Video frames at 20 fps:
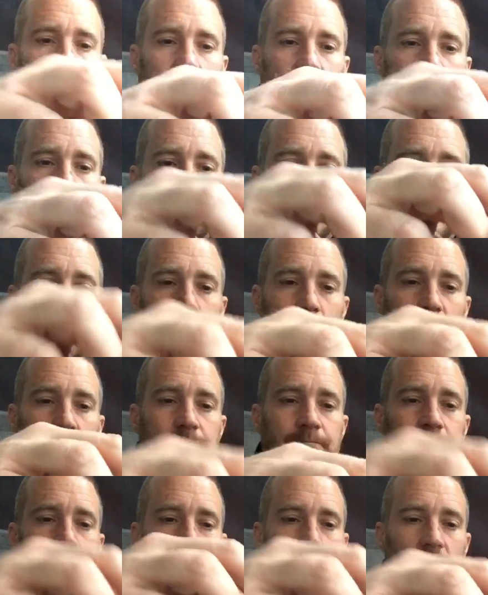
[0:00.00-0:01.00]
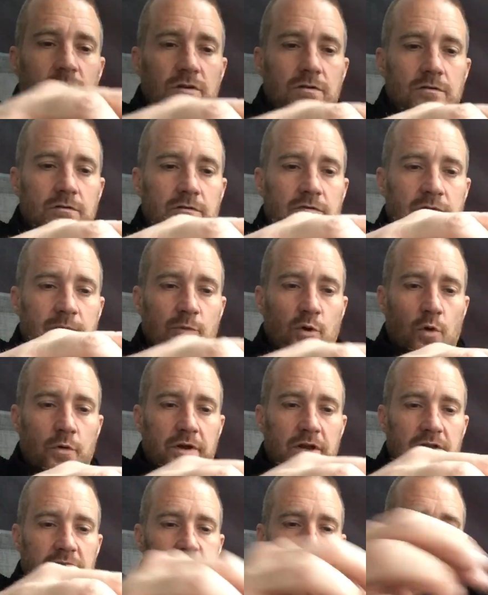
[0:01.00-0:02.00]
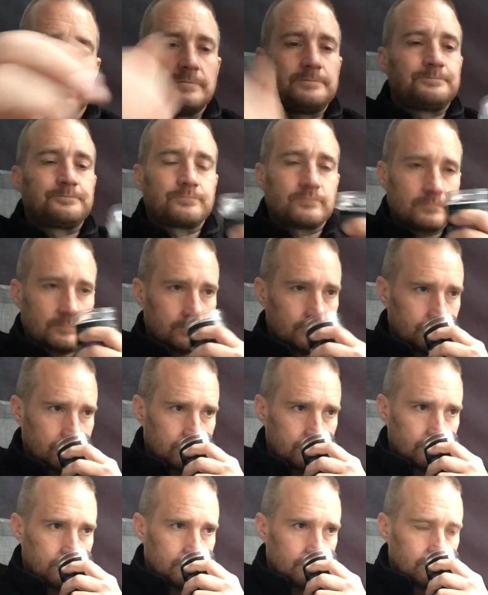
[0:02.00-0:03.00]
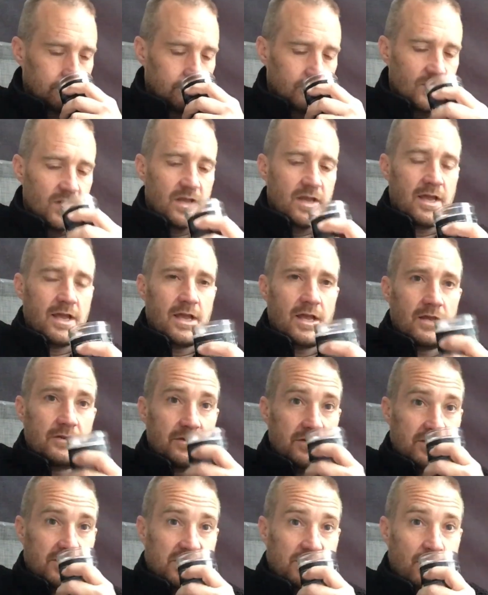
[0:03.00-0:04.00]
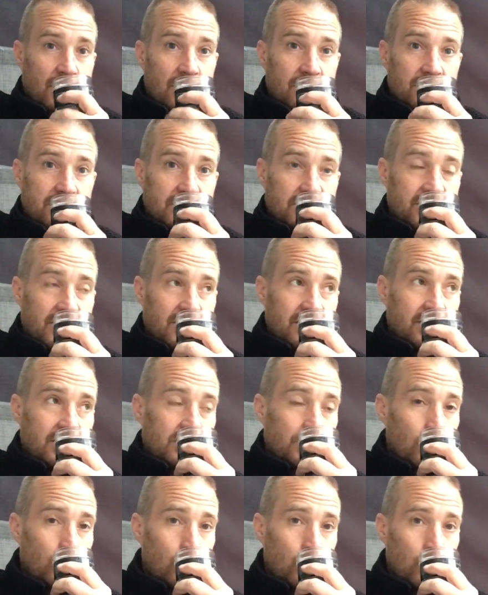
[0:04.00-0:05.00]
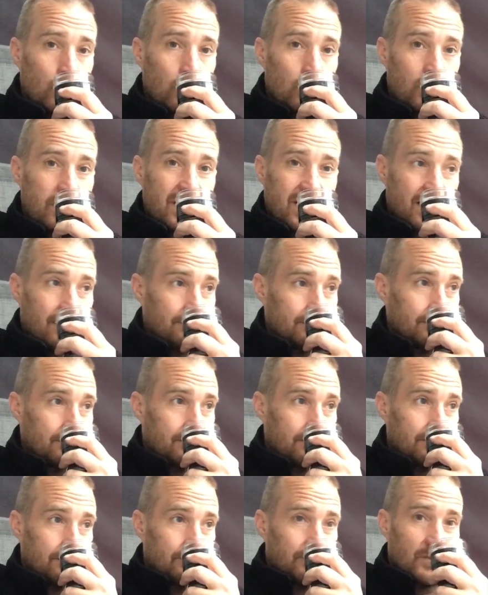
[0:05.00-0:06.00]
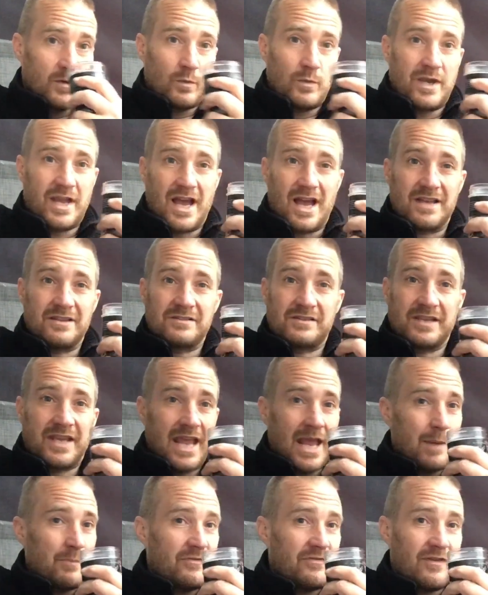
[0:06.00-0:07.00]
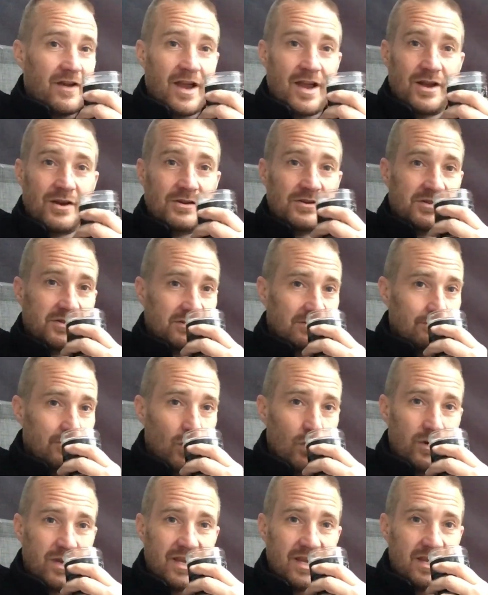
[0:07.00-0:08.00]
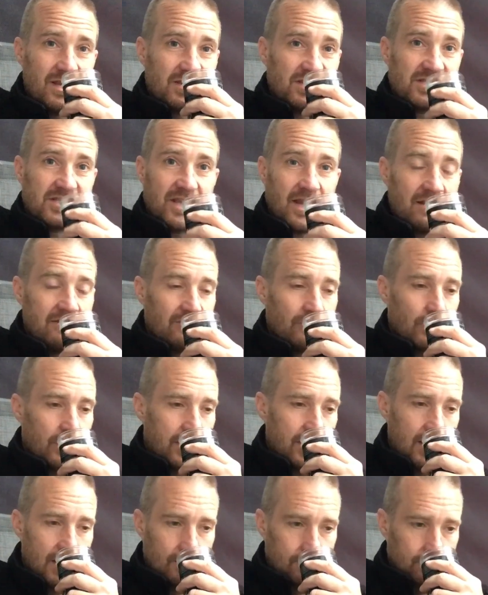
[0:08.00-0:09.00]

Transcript: from, from Cornell and Diehl. And the smell in the tin is woo-wee. We got campfire, smoky, savory,